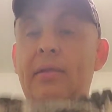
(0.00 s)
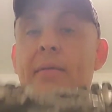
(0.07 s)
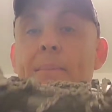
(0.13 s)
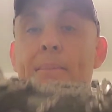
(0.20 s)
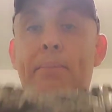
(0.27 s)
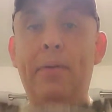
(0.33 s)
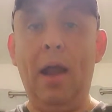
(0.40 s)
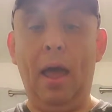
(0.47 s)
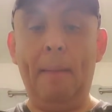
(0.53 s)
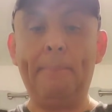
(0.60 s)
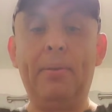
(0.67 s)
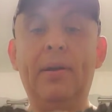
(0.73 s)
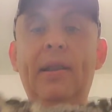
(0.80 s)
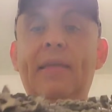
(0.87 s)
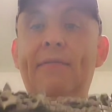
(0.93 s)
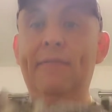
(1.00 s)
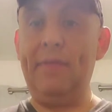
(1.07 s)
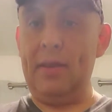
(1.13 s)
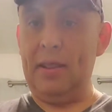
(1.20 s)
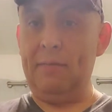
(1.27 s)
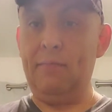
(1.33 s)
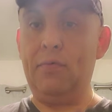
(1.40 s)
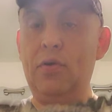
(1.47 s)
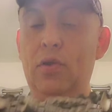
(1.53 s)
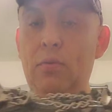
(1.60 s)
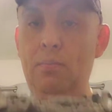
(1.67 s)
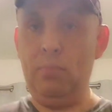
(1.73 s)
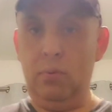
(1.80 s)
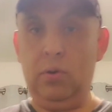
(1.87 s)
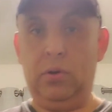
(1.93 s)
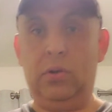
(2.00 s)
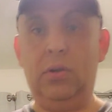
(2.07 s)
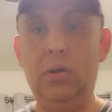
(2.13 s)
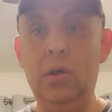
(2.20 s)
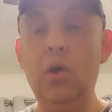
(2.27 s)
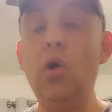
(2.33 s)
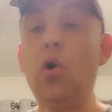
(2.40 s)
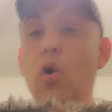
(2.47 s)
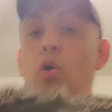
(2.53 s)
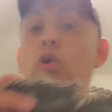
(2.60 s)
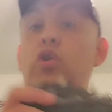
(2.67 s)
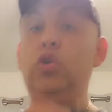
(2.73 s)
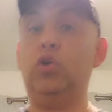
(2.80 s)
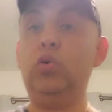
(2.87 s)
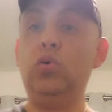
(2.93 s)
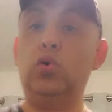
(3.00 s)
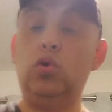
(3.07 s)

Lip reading: they're properly fitted for your boot or shoe.